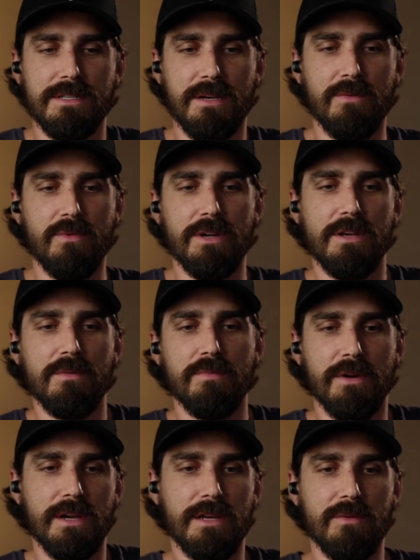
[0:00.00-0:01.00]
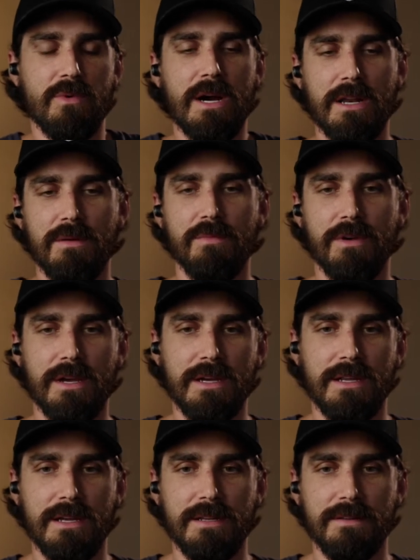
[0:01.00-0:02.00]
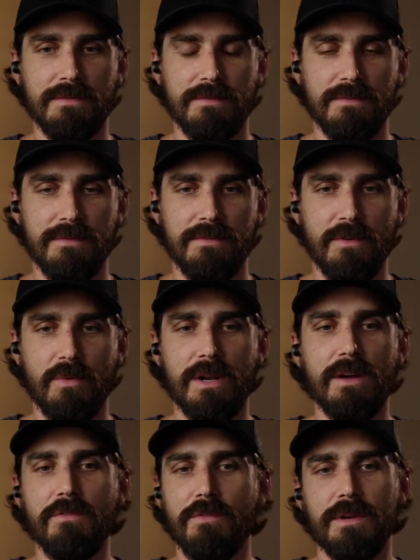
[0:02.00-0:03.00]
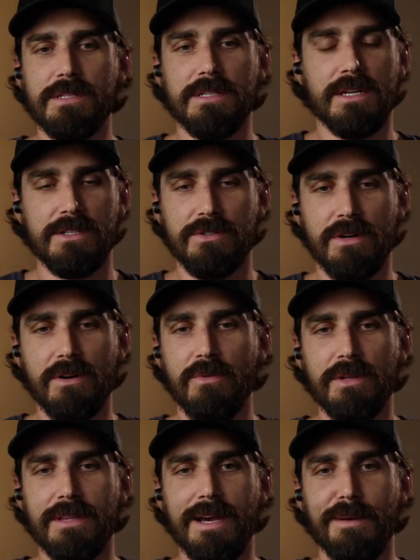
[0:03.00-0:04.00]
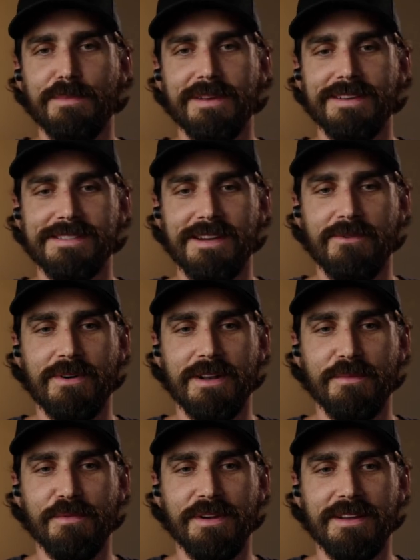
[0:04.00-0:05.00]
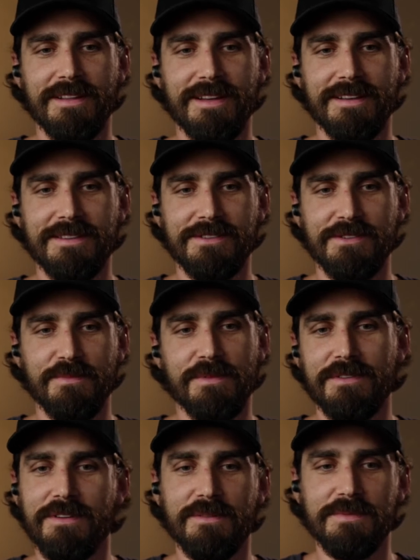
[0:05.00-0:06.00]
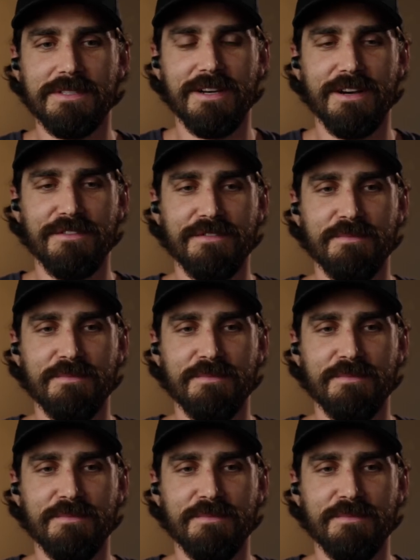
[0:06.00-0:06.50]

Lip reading: like, what do you bring and why do you bring it? And for whatever reason, I struggle with that because I want to bring like the super dope stuff.